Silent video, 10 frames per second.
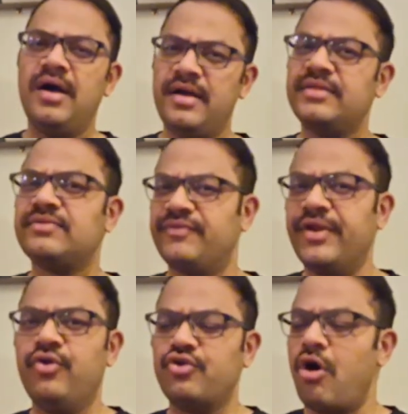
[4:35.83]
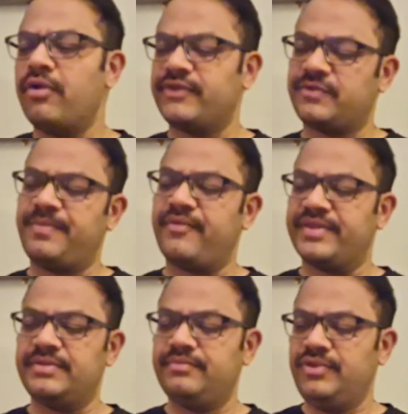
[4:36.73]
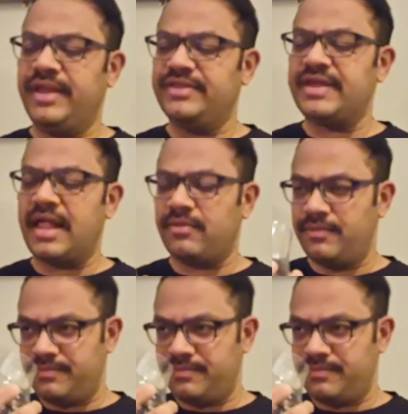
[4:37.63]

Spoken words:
it's a very good, honest spirit, you can tell.